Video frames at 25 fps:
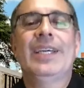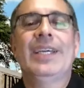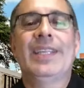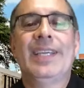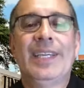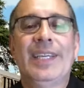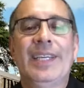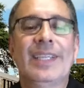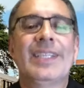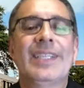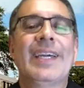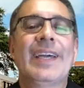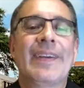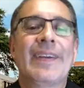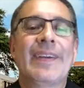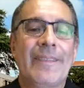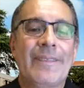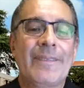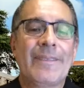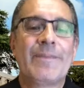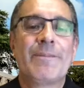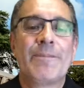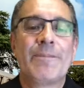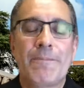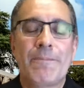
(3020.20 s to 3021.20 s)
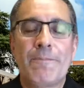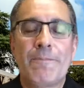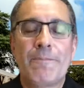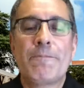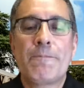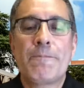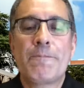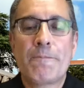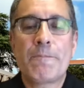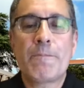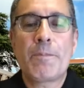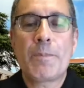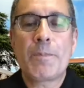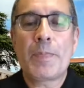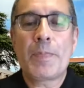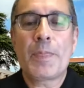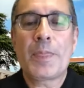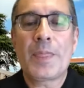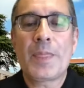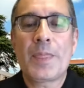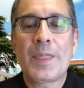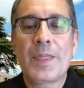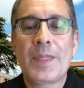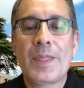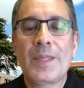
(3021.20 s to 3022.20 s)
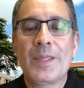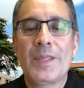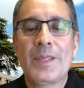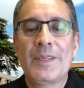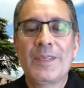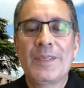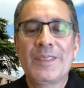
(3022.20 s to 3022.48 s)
a lot of Texans on the call. So, I'm going to want